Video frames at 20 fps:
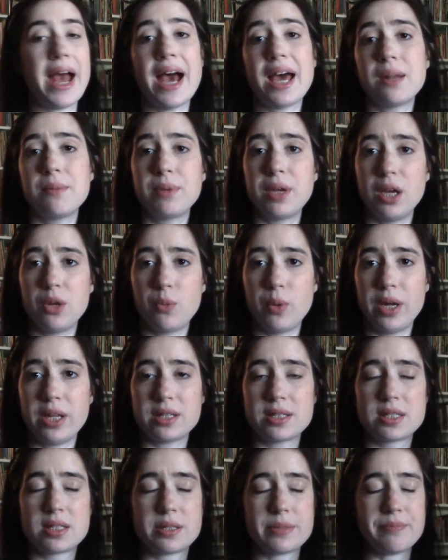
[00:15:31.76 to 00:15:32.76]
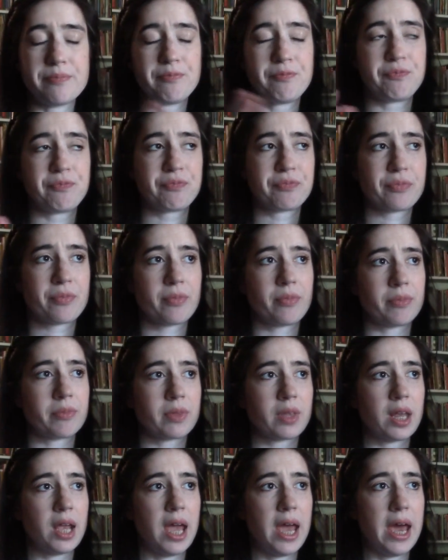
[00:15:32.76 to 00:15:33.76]
Adam Gidwitz.
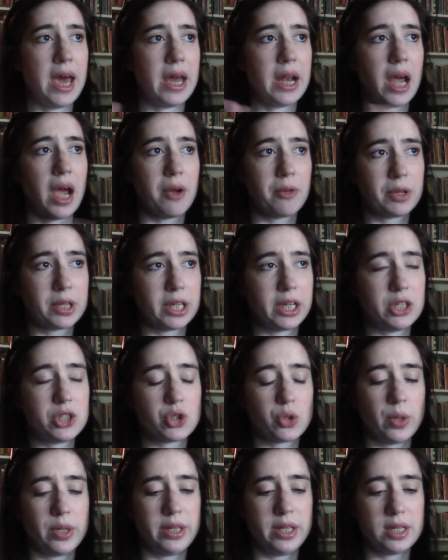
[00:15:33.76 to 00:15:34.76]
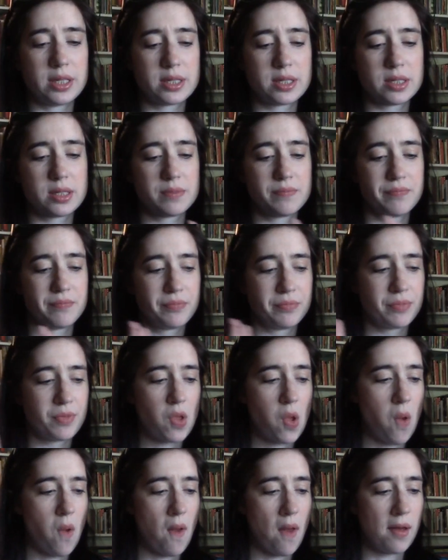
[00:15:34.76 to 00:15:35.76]
And I really enjoyed this.
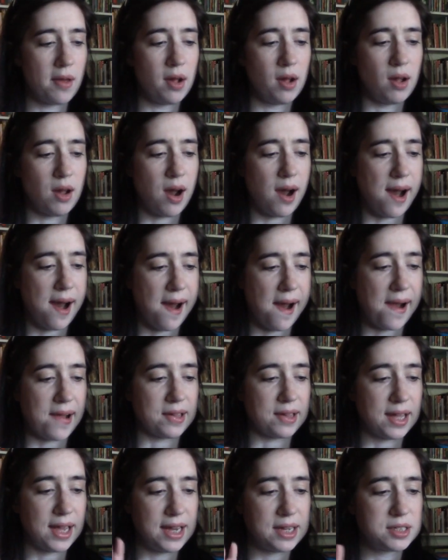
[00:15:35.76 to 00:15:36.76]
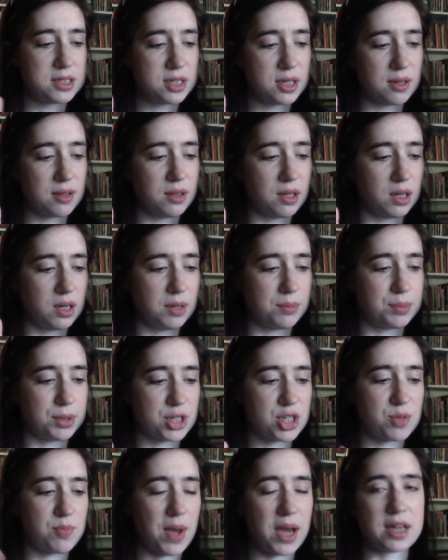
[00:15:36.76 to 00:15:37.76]
I liked the
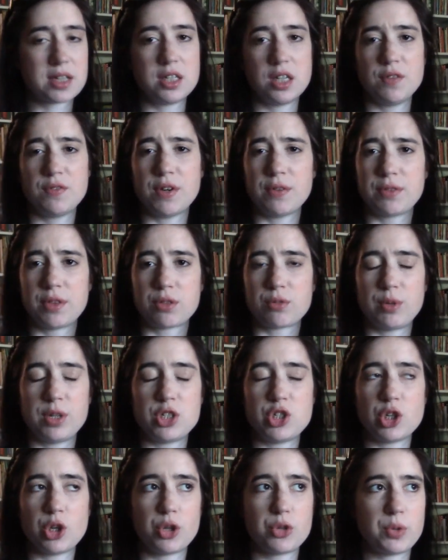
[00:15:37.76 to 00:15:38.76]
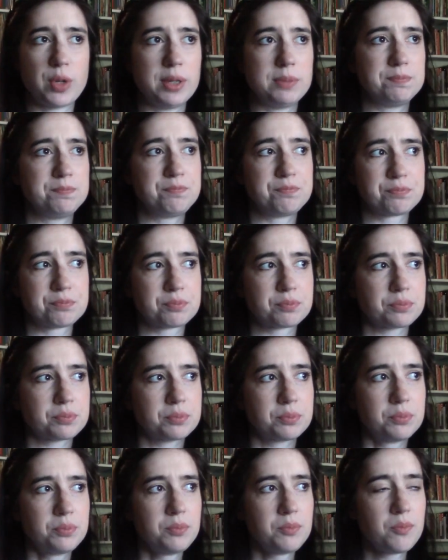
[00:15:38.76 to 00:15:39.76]
perspective of the three children.
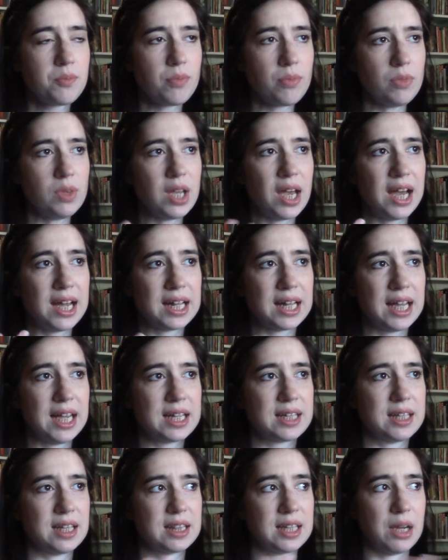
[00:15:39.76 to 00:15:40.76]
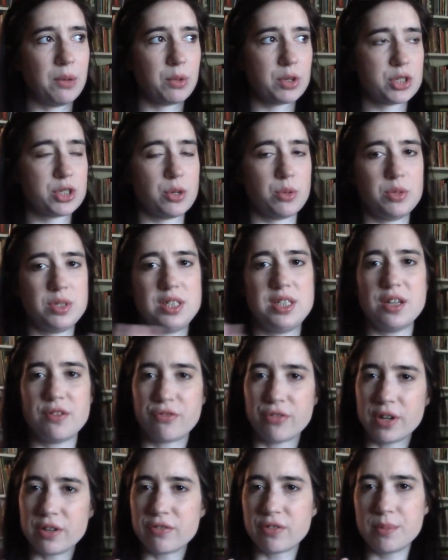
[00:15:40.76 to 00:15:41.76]
I liked that they were so
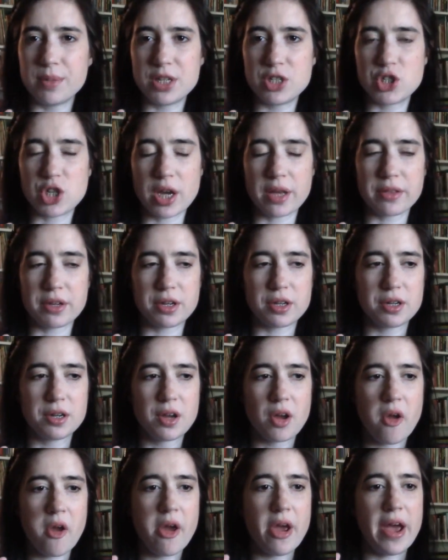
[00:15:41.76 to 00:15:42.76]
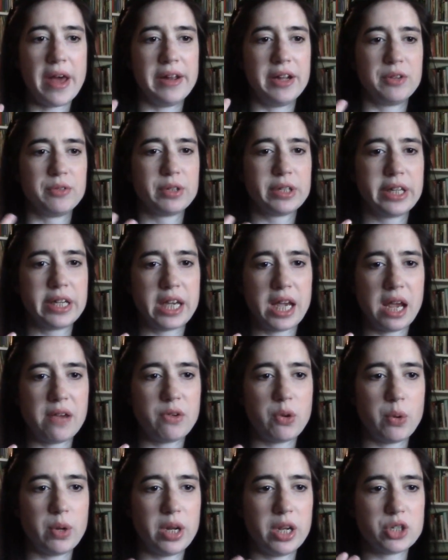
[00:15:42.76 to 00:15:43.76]
different from each other, and it really gave
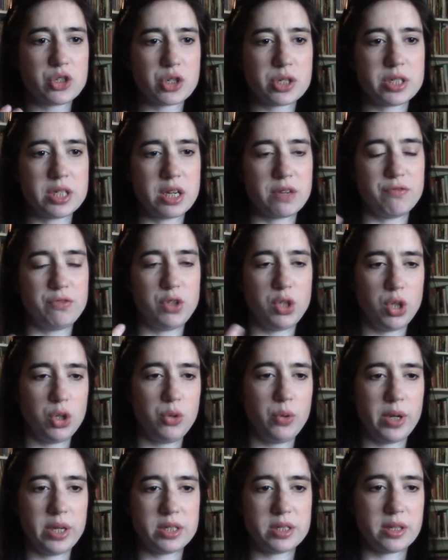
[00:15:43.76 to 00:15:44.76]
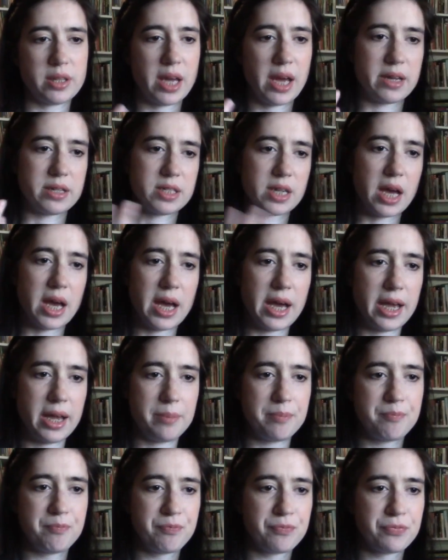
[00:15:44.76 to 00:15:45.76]
you an interesting view into that
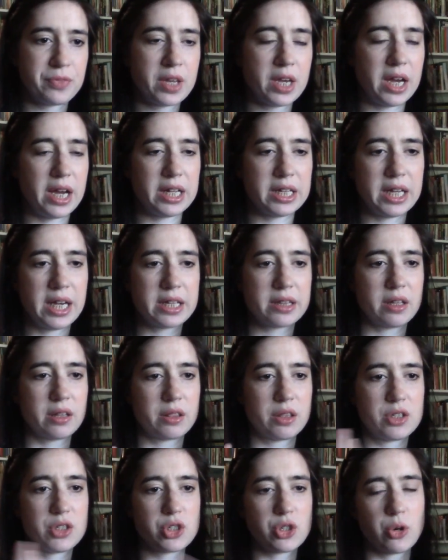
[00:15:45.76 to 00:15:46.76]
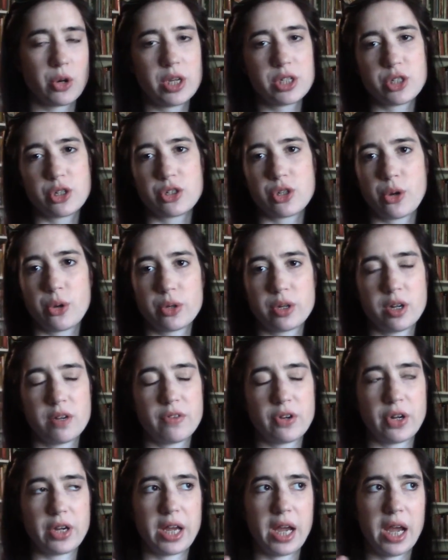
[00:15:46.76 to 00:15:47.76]
time. I like that the stories are told in a
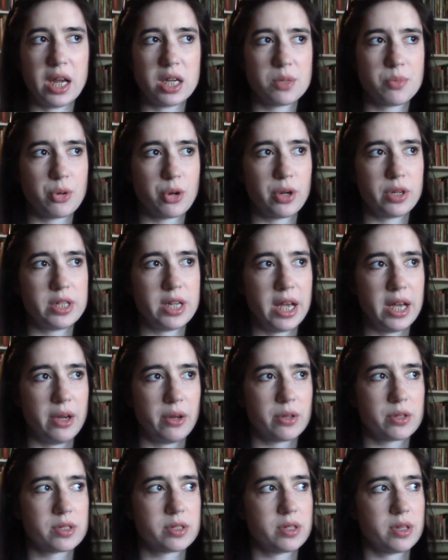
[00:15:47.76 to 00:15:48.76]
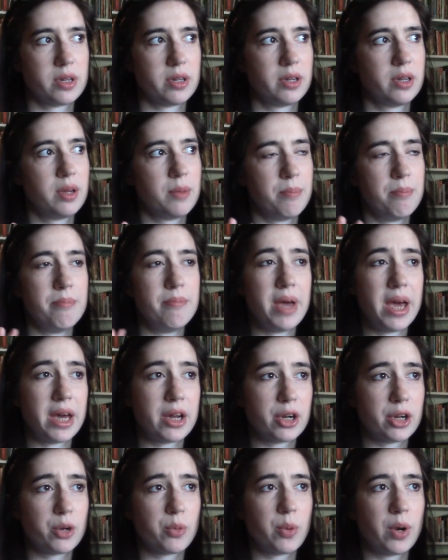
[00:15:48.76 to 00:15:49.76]
very Canterbury Tales
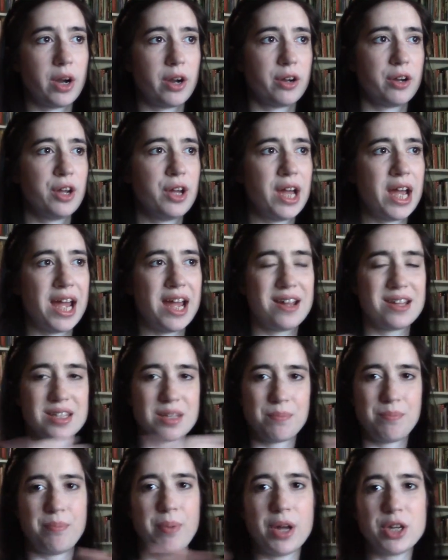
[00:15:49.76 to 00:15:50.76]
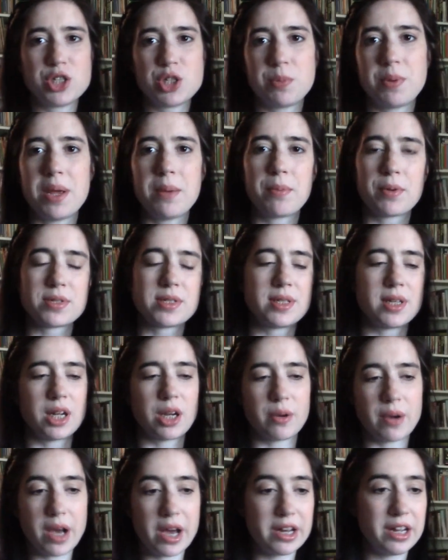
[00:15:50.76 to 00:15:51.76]
manner, where it's a bunch of people sitting
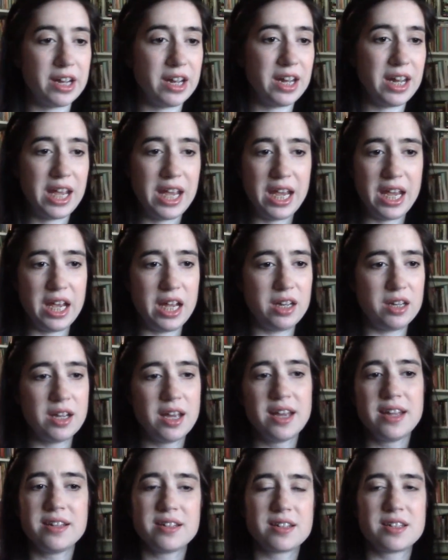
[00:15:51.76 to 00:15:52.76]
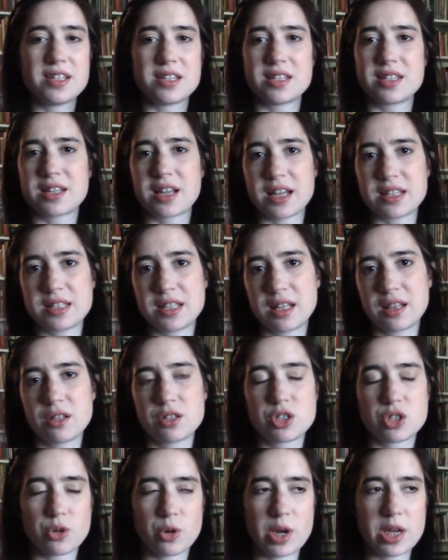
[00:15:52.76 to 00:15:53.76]
around in an inn discussing the
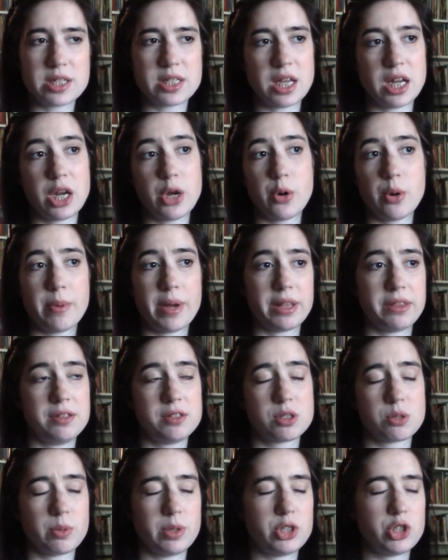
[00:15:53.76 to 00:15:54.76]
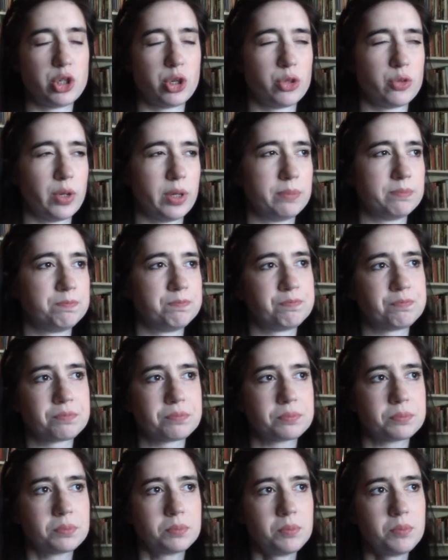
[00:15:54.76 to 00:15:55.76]
stories they know about these three children.
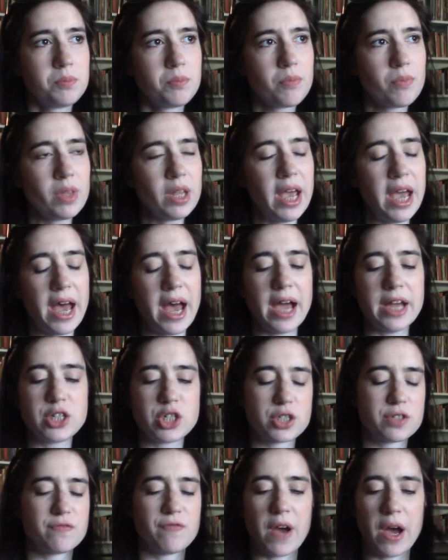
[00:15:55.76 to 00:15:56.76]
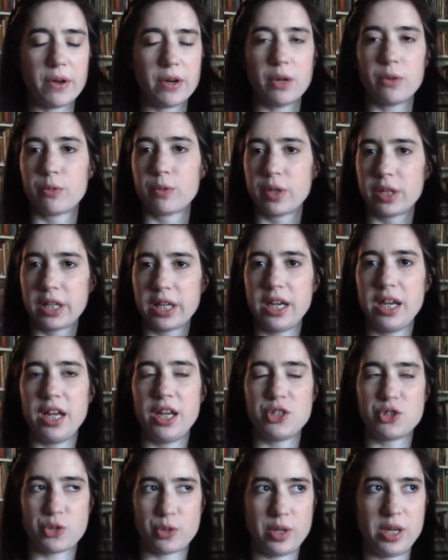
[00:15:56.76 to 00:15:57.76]
I just found it really
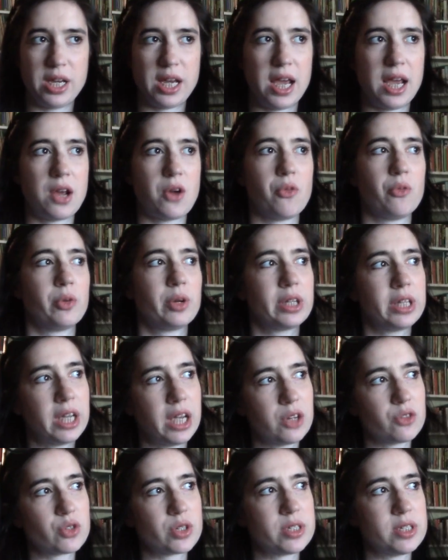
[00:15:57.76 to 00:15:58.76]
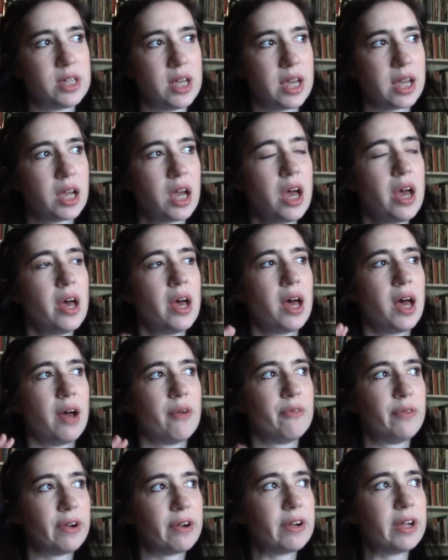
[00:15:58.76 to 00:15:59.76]
intriguing, really interesting, a
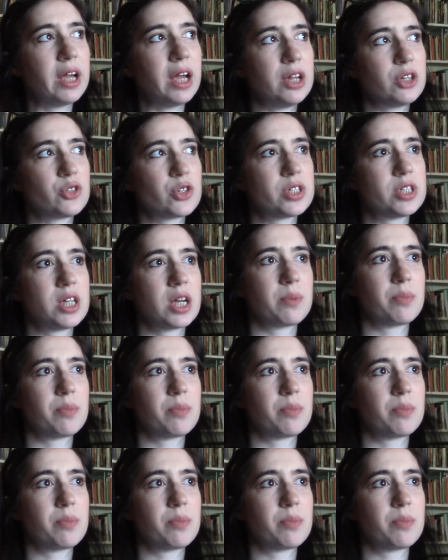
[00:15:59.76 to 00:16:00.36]
very interesting